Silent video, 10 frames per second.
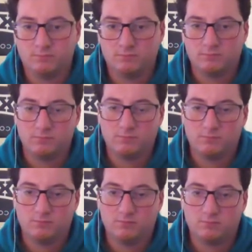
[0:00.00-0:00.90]

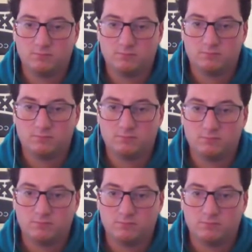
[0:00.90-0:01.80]

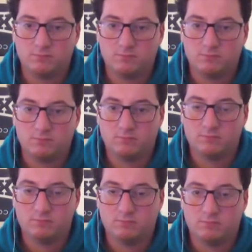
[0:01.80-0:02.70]

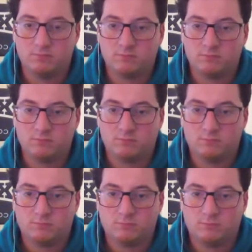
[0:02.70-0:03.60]

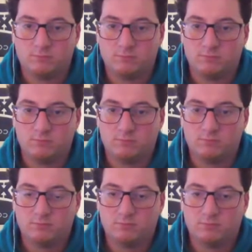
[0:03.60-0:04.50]

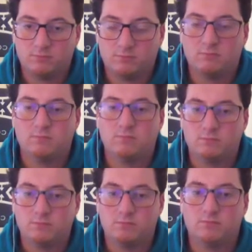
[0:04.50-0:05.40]

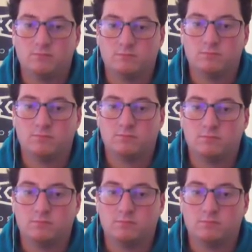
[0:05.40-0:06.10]
The person shown says nothing.